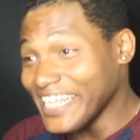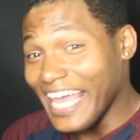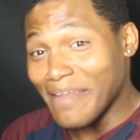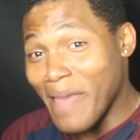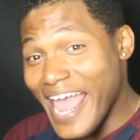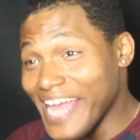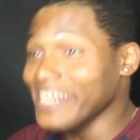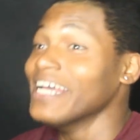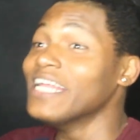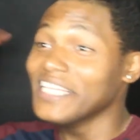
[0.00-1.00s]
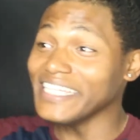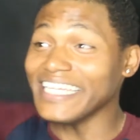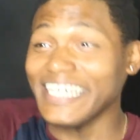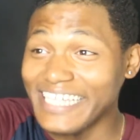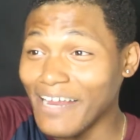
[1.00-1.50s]
at that man!
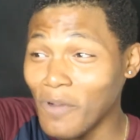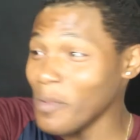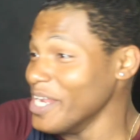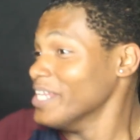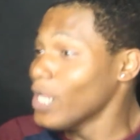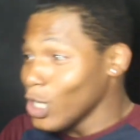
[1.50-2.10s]
Look at that woman!